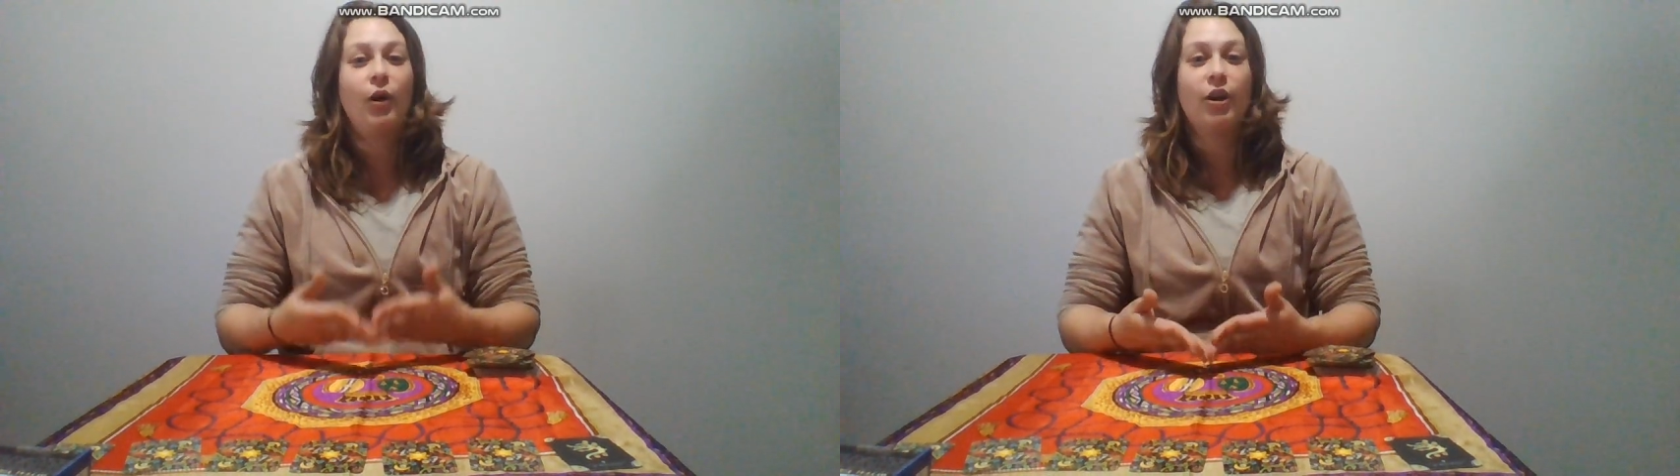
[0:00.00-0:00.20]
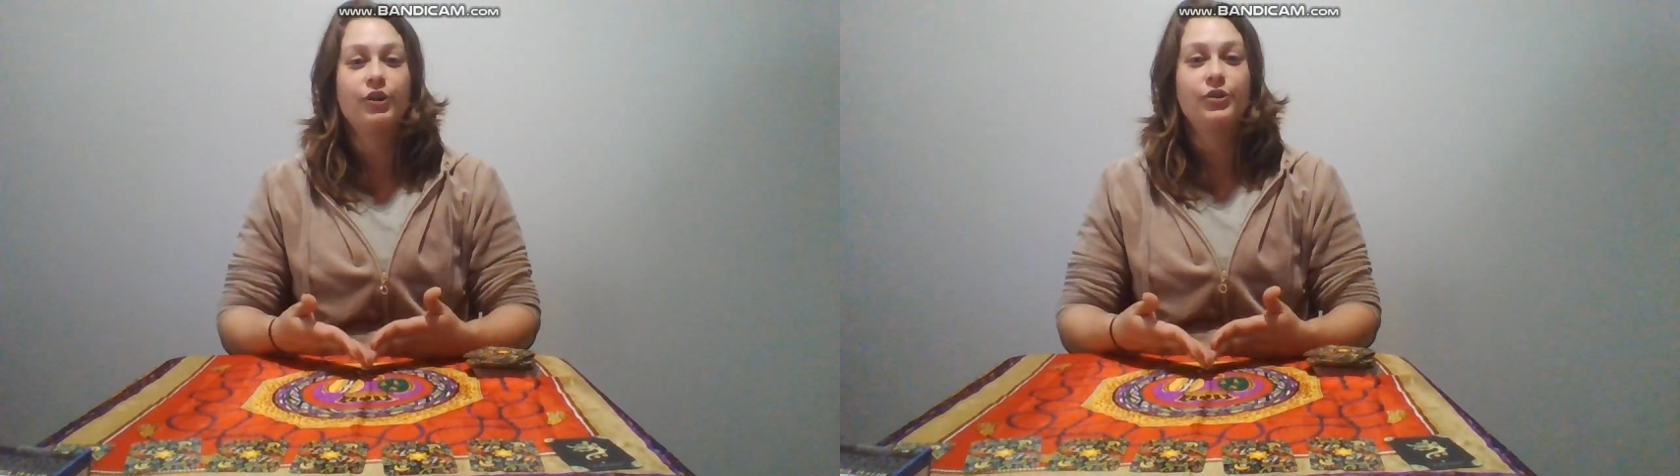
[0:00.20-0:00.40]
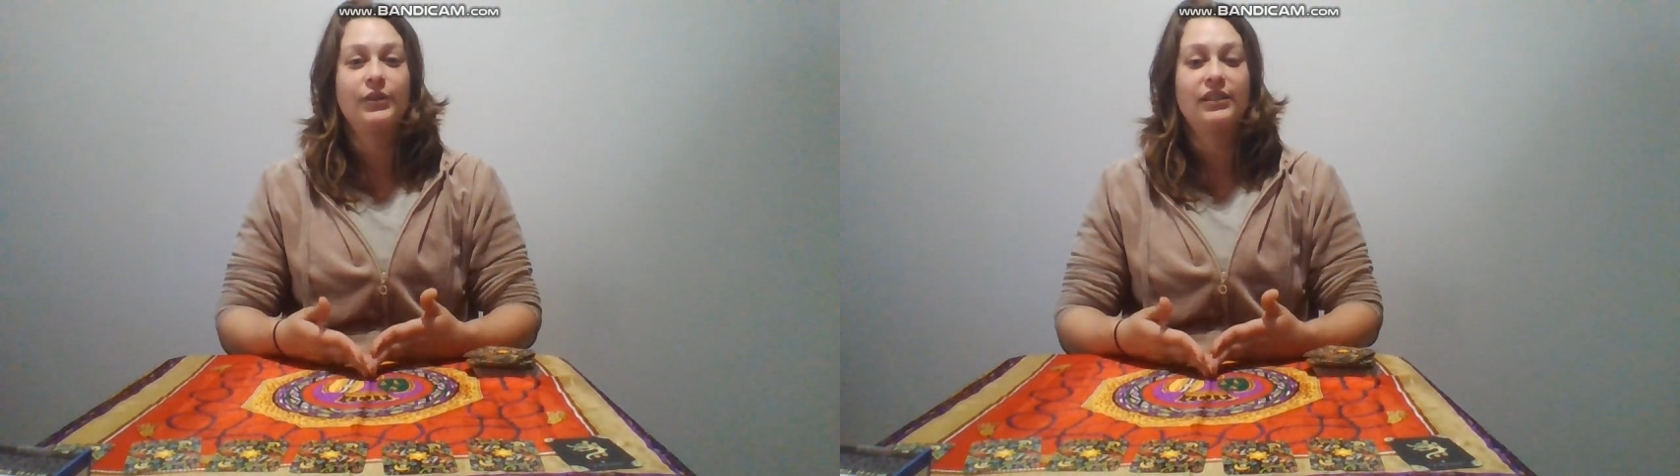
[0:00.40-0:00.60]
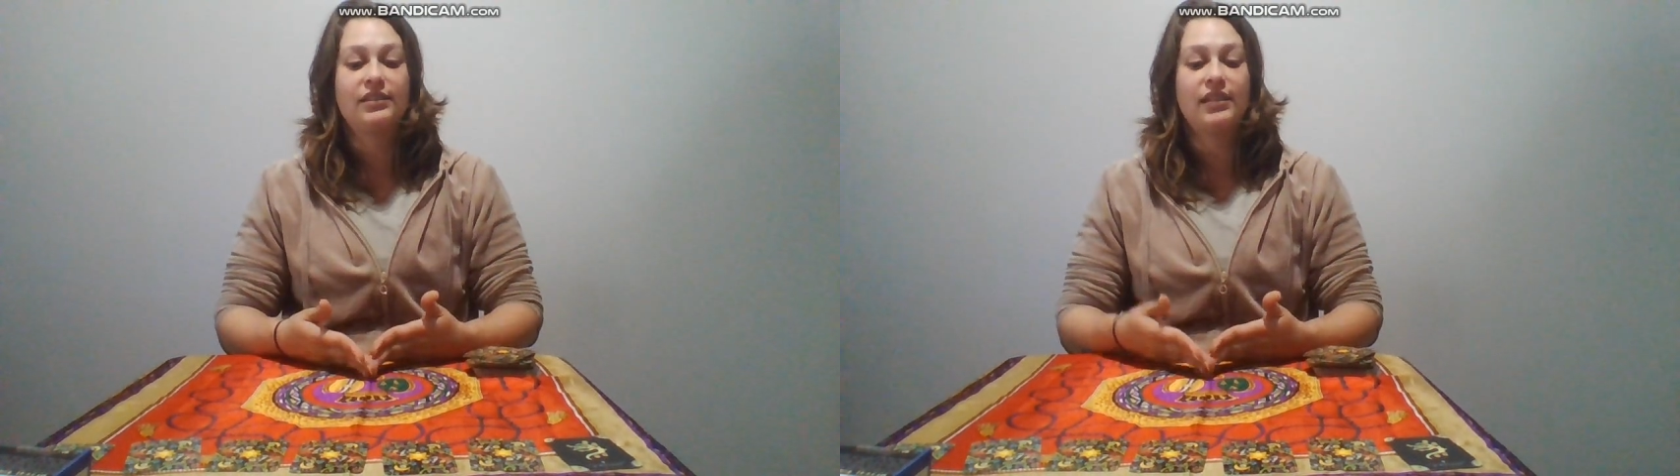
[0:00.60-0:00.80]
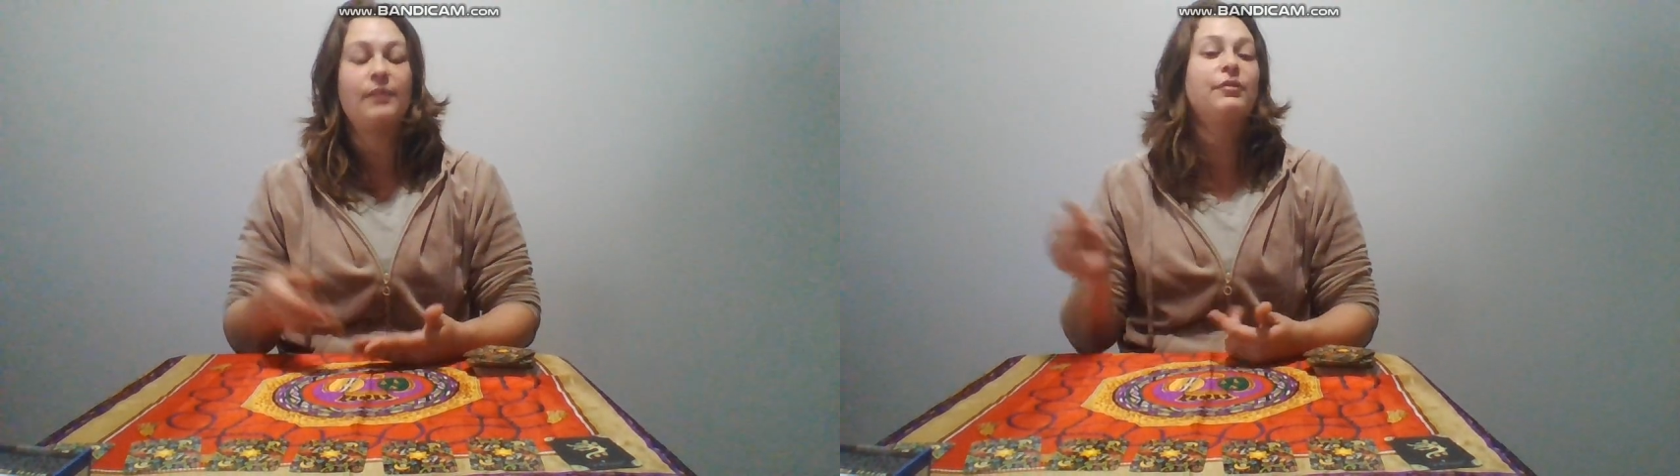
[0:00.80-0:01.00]
are doing this
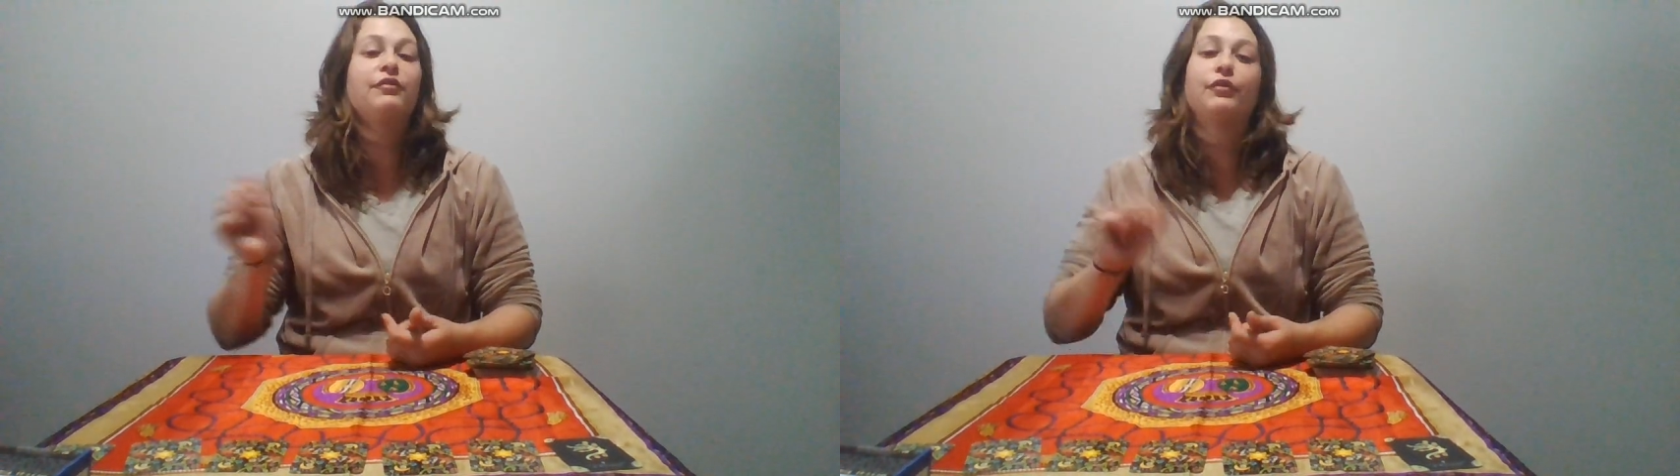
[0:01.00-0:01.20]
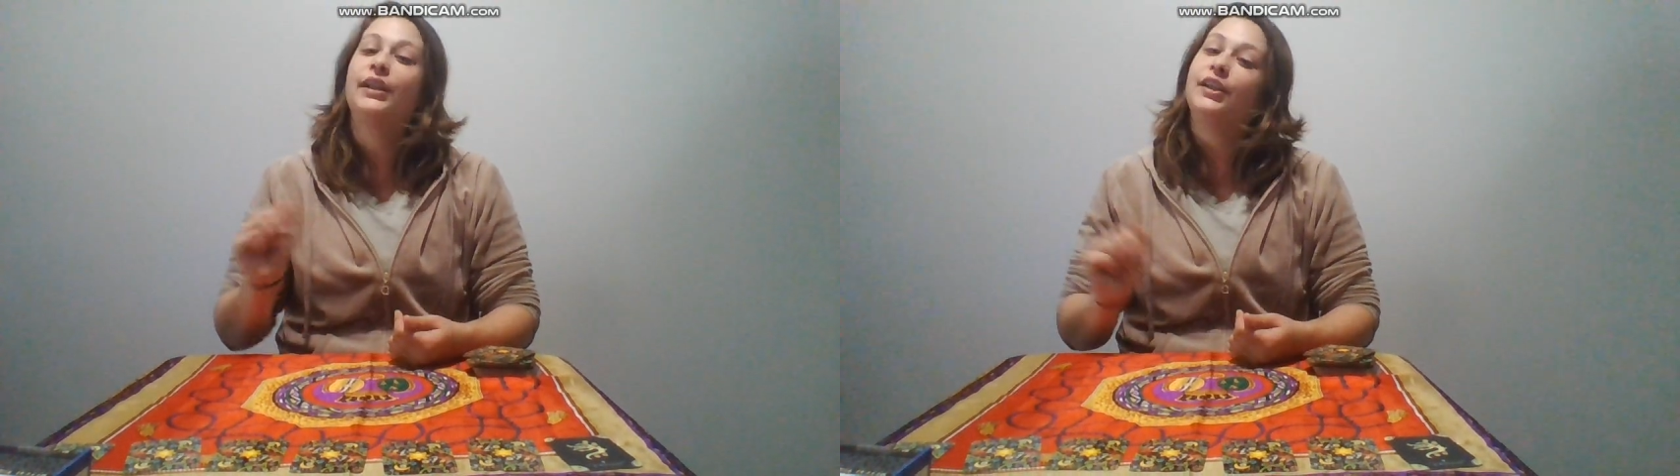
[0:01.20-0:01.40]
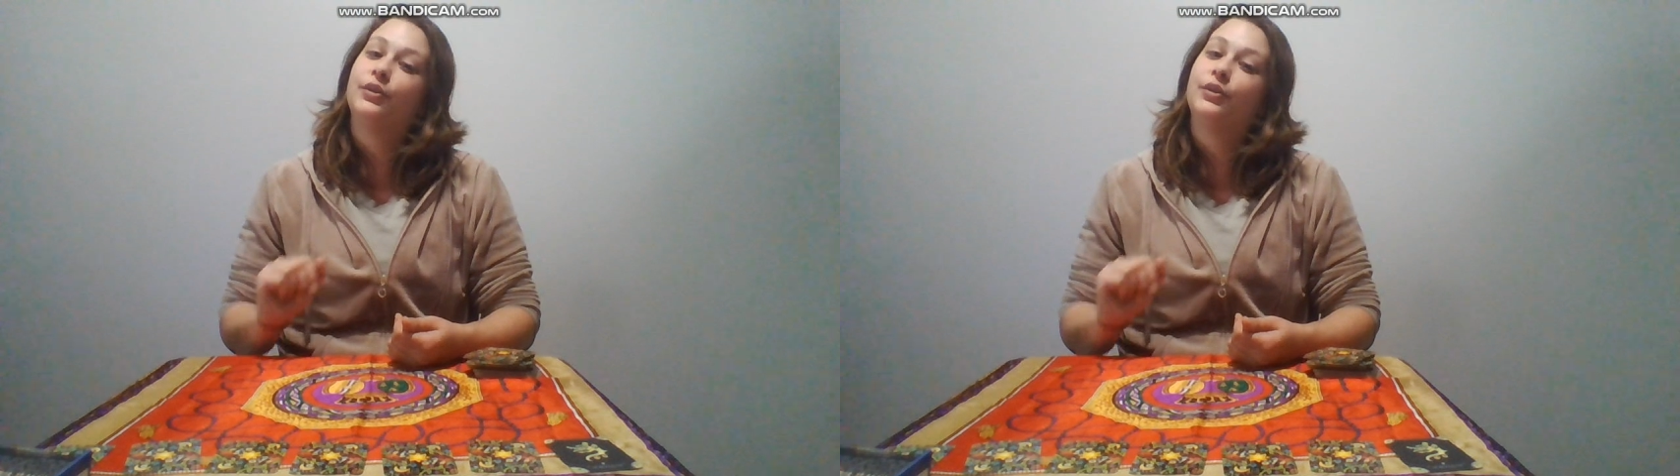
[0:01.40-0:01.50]
type of reading,